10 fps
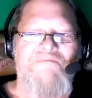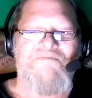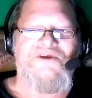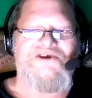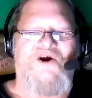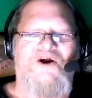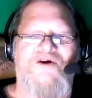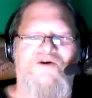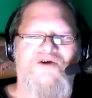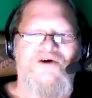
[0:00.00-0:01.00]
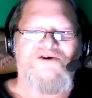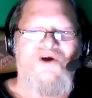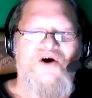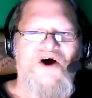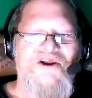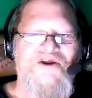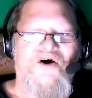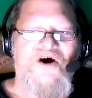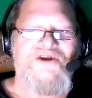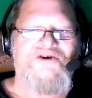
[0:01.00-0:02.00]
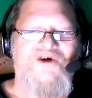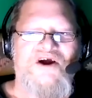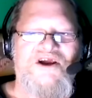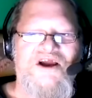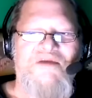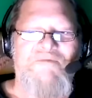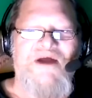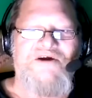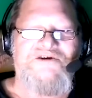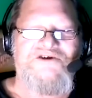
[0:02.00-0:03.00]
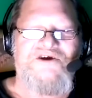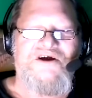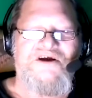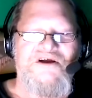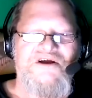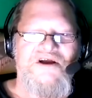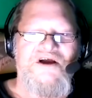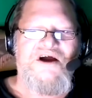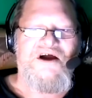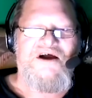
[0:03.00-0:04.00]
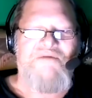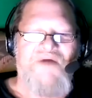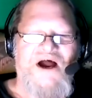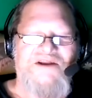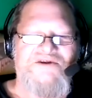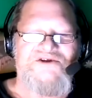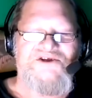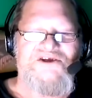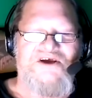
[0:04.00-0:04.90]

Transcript: This article goes on and on talking about Biden's